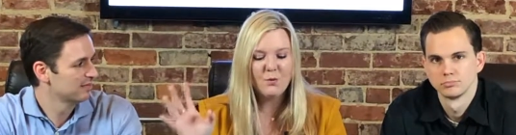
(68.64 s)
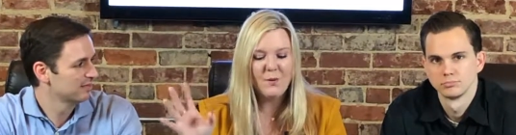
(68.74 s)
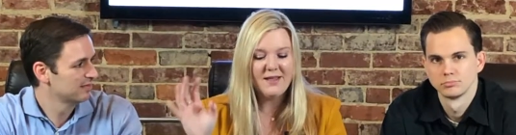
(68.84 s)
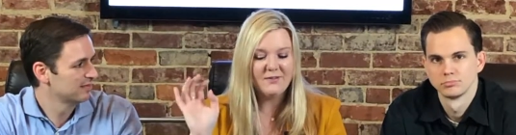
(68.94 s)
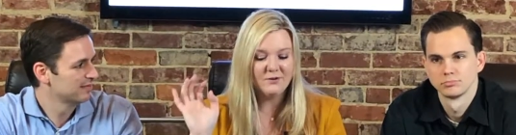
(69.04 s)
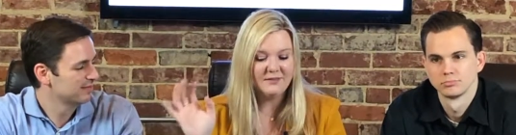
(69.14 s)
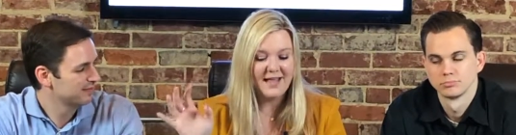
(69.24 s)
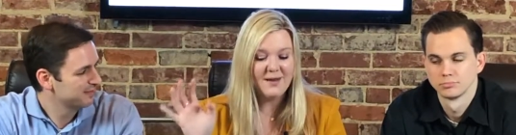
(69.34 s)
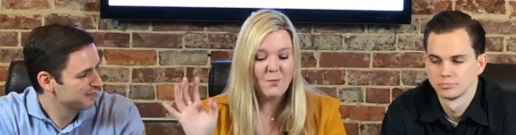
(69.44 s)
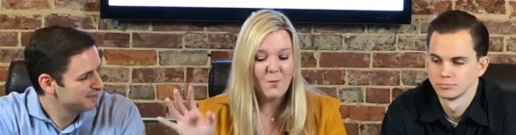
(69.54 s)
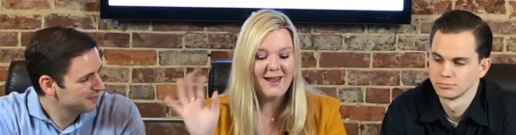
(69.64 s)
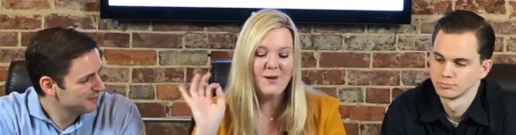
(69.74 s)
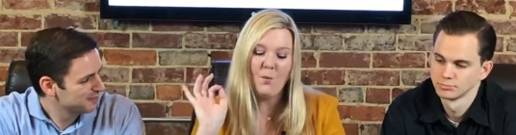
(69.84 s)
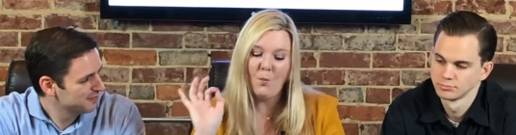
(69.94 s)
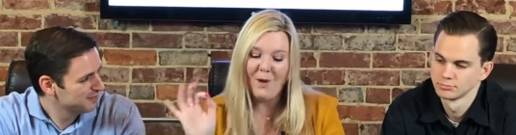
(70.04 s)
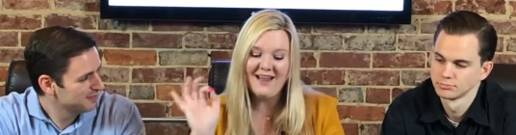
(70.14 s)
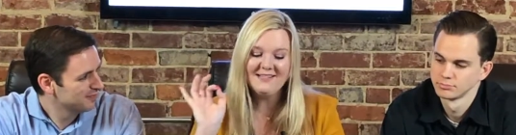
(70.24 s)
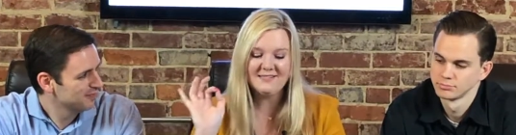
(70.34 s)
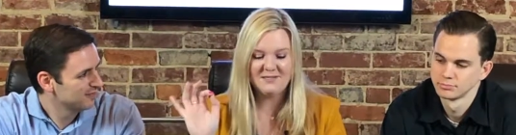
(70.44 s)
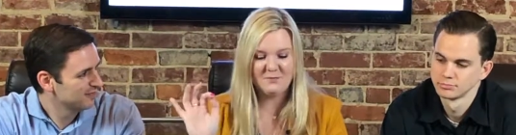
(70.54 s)
Speaker 1: away their lightweight
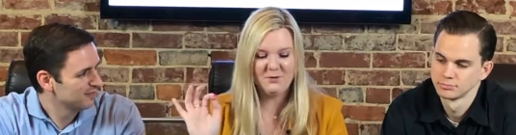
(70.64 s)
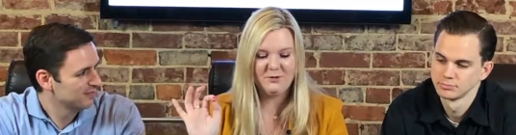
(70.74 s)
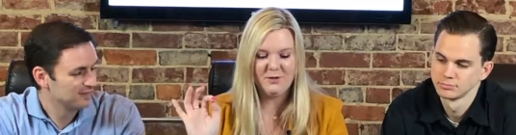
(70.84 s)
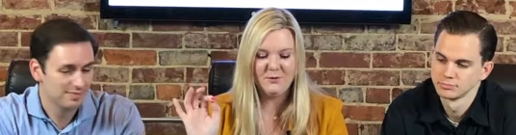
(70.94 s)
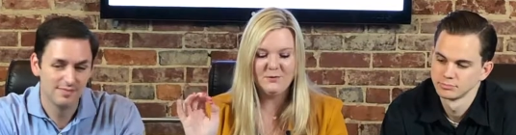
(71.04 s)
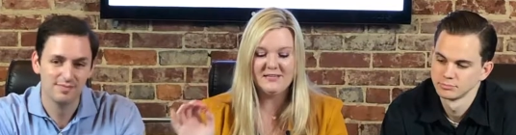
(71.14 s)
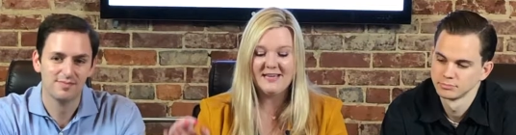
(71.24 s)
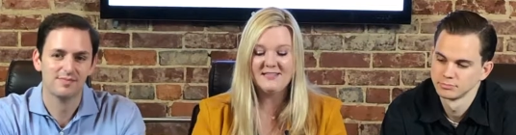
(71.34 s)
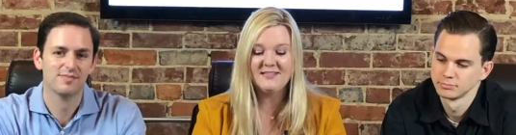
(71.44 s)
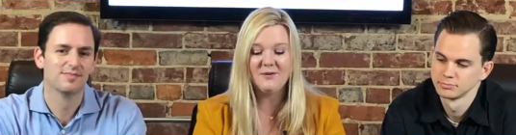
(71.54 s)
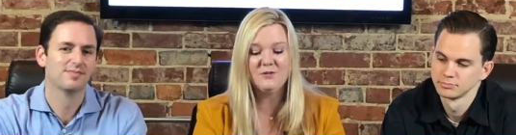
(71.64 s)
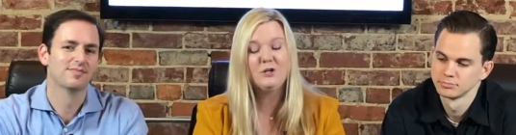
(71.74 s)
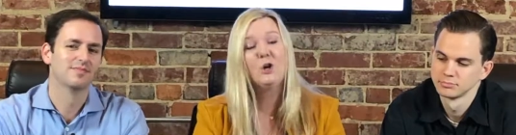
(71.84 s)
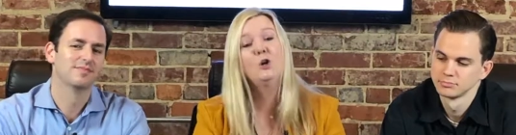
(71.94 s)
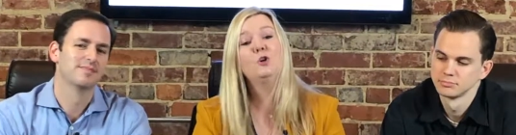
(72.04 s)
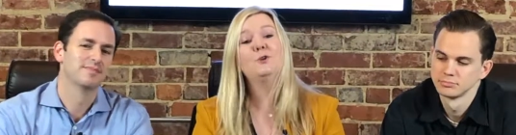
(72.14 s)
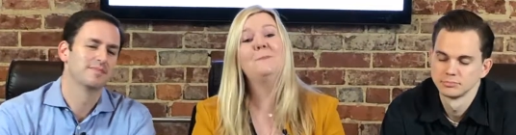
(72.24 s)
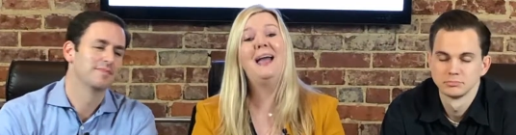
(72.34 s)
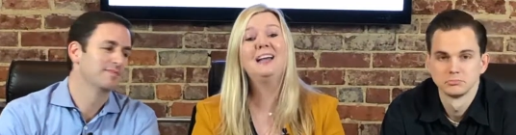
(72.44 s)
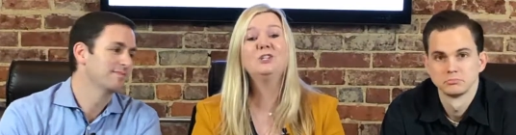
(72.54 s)
white summer clothes as they returned
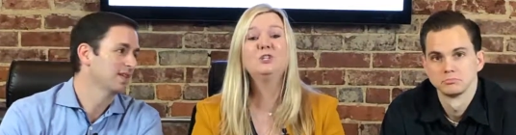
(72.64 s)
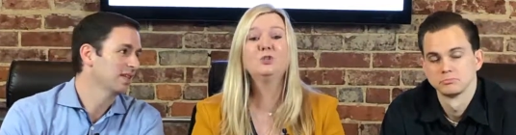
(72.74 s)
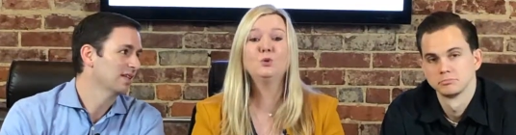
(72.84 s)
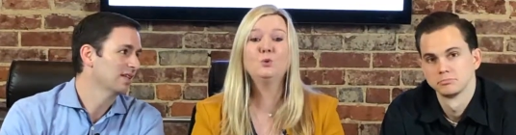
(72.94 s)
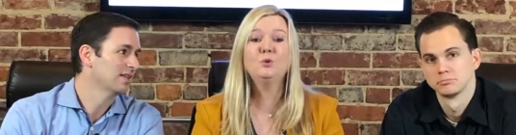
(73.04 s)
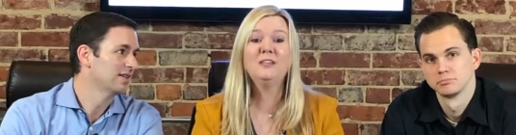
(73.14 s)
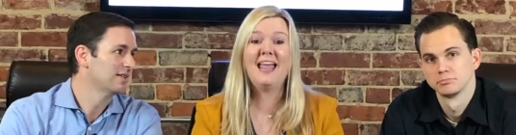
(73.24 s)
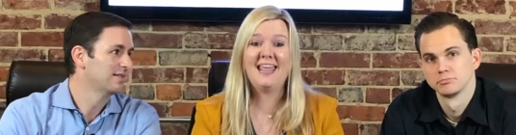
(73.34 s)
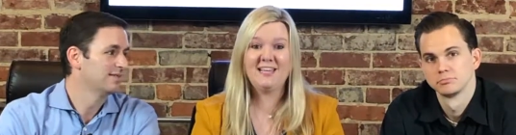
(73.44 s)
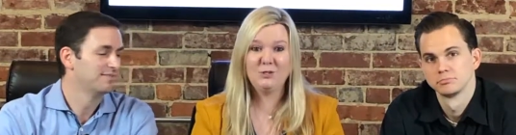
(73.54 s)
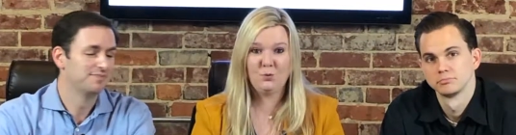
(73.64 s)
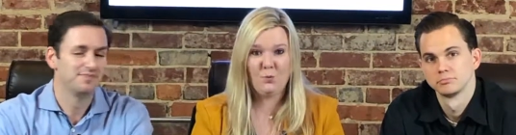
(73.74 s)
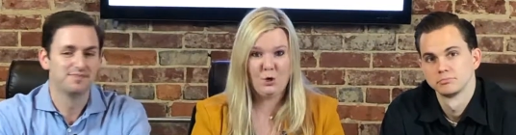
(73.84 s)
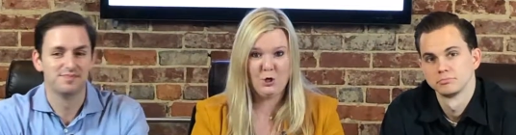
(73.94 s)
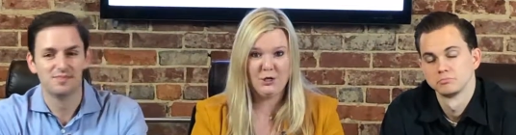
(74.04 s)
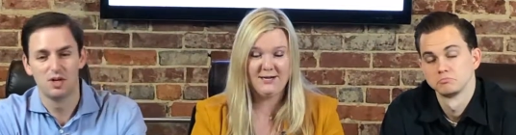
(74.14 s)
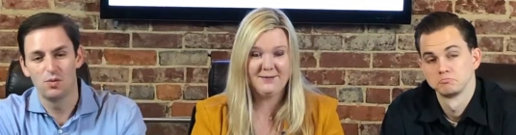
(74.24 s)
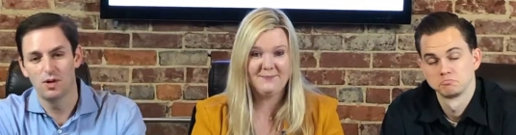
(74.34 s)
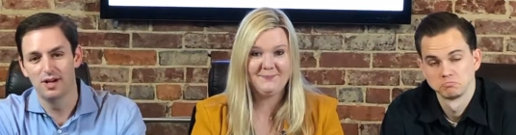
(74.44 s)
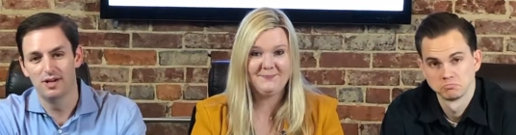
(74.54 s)
back to school and work.
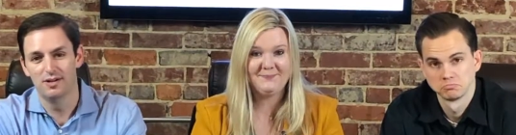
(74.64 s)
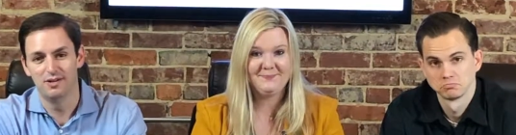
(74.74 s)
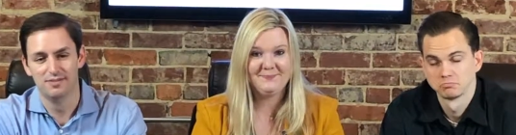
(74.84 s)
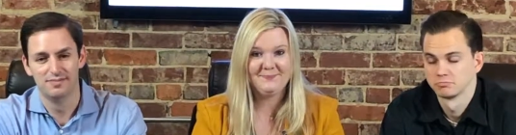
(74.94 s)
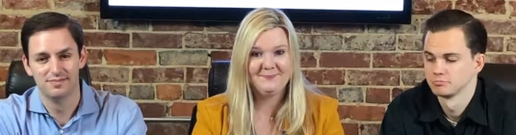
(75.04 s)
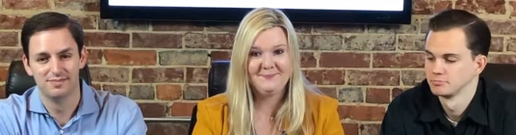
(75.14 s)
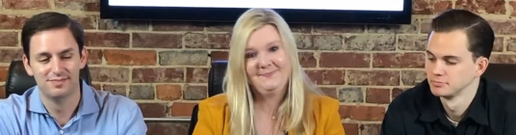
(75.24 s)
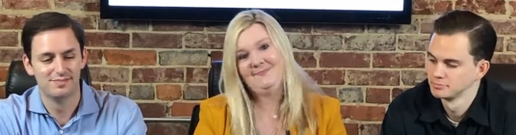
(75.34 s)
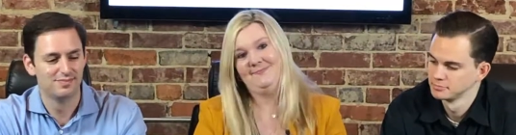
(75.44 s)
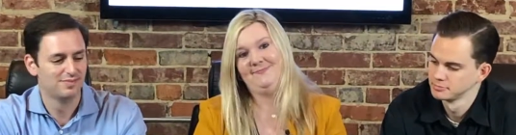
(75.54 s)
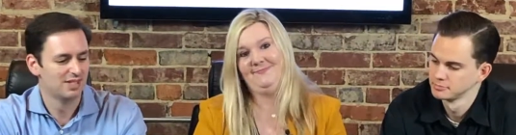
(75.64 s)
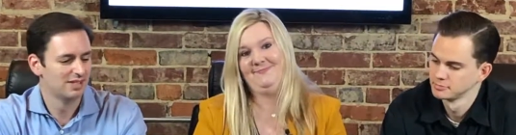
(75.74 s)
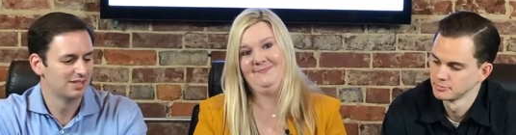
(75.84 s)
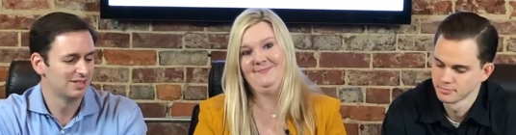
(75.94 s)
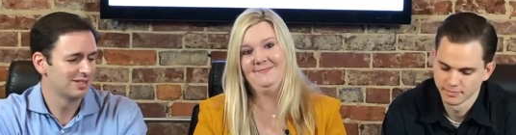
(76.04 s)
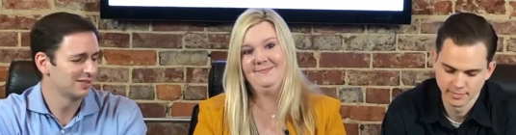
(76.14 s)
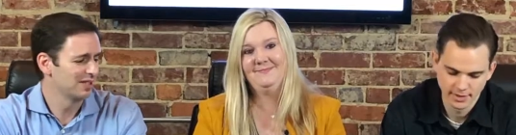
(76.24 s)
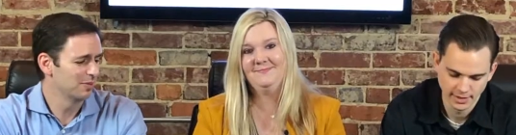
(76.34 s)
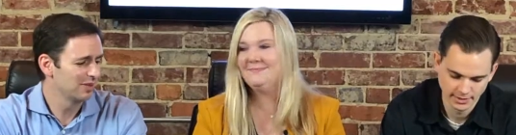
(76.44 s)
Speaker 2: Well, just because the upper